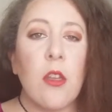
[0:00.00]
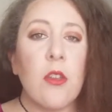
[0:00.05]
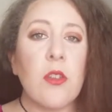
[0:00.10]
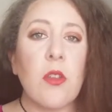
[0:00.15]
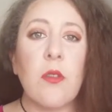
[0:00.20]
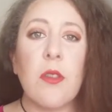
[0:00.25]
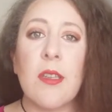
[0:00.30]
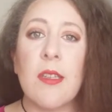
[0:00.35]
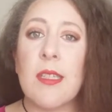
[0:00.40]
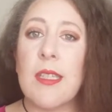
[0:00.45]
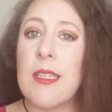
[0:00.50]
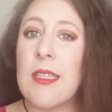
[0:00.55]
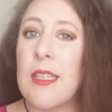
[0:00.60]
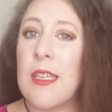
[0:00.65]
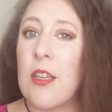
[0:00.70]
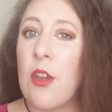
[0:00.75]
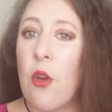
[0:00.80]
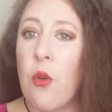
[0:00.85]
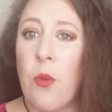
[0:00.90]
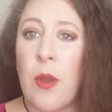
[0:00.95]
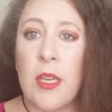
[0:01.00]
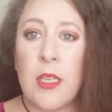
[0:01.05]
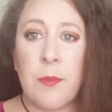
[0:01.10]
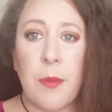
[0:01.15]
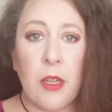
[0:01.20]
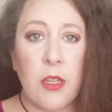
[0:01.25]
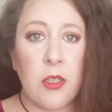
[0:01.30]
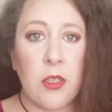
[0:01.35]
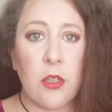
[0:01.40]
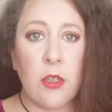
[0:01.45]
So this is in no way
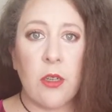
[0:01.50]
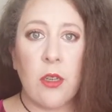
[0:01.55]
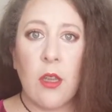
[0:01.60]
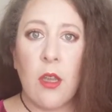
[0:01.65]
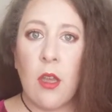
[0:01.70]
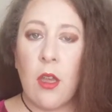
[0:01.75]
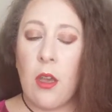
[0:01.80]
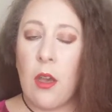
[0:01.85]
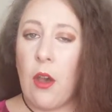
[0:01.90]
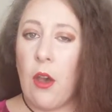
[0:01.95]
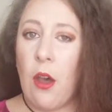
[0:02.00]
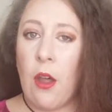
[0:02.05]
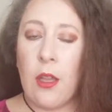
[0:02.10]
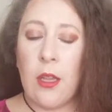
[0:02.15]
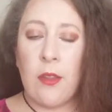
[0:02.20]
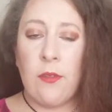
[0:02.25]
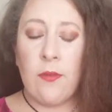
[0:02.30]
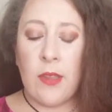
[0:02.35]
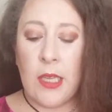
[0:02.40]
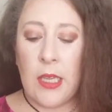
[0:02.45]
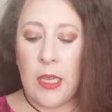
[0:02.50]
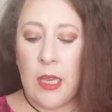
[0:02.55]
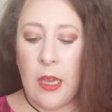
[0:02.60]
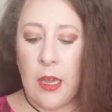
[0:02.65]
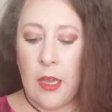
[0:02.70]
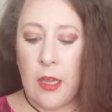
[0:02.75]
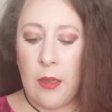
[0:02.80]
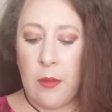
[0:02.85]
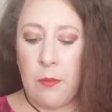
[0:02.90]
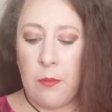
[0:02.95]
sponsored. All of the
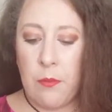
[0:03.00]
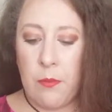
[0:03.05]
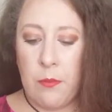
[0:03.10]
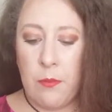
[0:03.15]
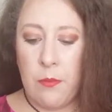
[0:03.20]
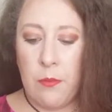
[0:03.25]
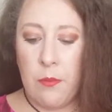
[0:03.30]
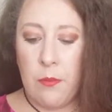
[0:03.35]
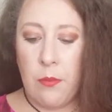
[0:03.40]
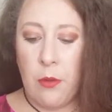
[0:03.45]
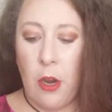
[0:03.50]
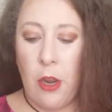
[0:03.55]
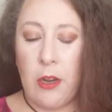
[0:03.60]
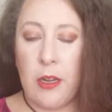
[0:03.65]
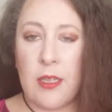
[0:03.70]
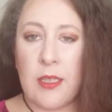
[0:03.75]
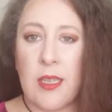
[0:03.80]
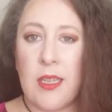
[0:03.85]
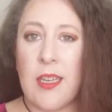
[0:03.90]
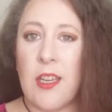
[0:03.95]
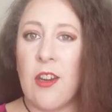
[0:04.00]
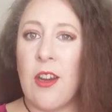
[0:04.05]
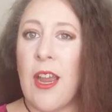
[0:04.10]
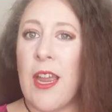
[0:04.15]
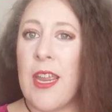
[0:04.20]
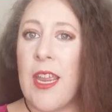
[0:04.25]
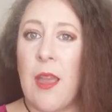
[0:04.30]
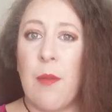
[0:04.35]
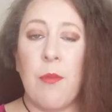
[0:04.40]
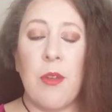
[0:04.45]
um, products in here,
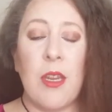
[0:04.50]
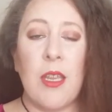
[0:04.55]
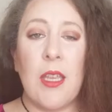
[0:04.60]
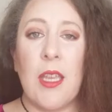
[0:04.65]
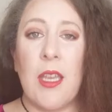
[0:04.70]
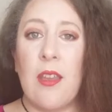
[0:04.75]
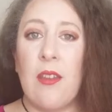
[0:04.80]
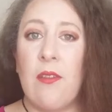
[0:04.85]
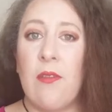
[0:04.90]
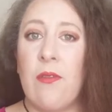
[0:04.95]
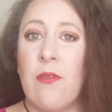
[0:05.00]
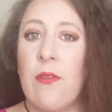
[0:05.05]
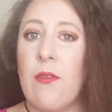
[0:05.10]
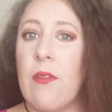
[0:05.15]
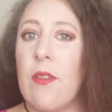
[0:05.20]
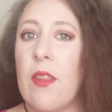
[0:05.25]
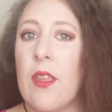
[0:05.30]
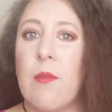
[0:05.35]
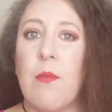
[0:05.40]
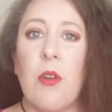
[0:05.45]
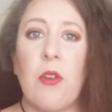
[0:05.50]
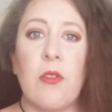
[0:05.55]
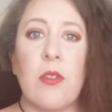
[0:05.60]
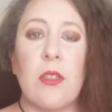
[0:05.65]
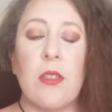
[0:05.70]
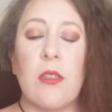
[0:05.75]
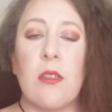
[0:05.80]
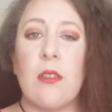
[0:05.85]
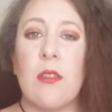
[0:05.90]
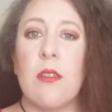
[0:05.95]
I am going to give the
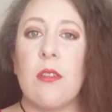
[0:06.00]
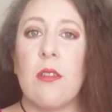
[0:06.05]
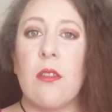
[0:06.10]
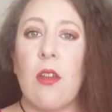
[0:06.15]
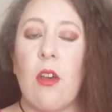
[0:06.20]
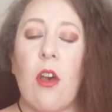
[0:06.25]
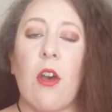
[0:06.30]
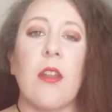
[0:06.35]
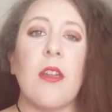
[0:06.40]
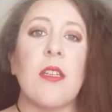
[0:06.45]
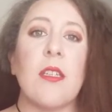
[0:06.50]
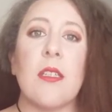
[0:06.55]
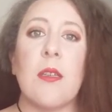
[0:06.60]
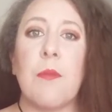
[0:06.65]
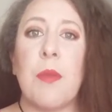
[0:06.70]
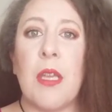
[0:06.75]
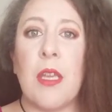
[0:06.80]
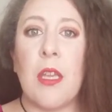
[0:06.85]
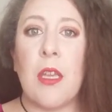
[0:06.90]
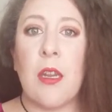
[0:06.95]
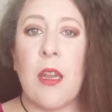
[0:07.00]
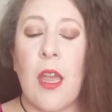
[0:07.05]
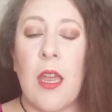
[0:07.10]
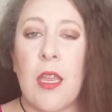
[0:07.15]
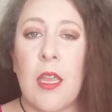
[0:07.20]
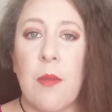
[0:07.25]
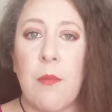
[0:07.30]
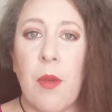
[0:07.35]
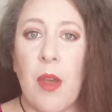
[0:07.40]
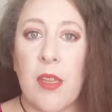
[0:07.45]
most honest opinion I
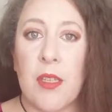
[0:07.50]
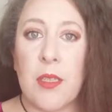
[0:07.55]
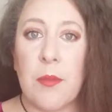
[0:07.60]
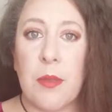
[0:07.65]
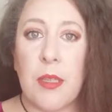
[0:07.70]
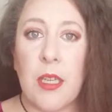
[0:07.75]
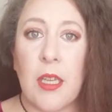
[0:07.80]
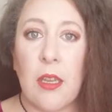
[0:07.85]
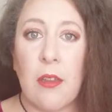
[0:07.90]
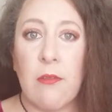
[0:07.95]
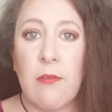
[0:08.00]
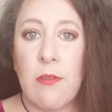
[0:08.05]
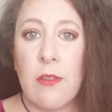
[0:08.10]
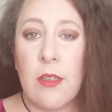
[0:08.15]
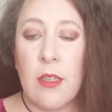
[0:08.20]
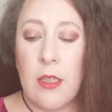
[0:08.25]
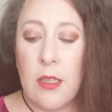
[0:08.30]
can possibly give.